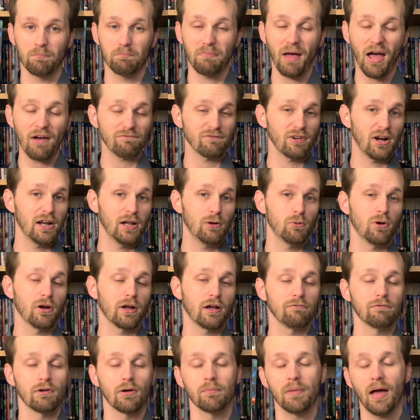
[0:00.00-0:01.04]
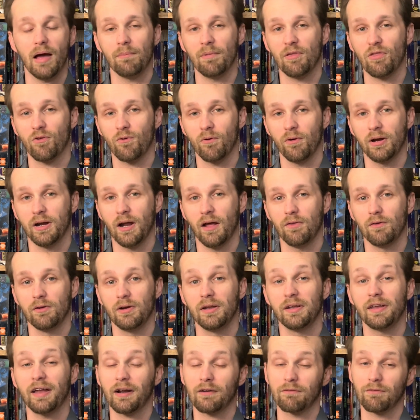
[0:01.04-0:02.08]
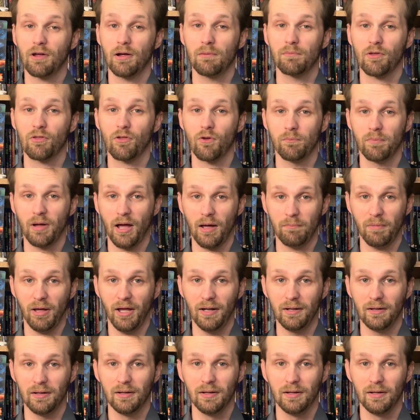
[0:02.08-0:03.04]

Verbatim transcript: Bat Friday where I cover a Batman story neither either Detective Comics or Batman.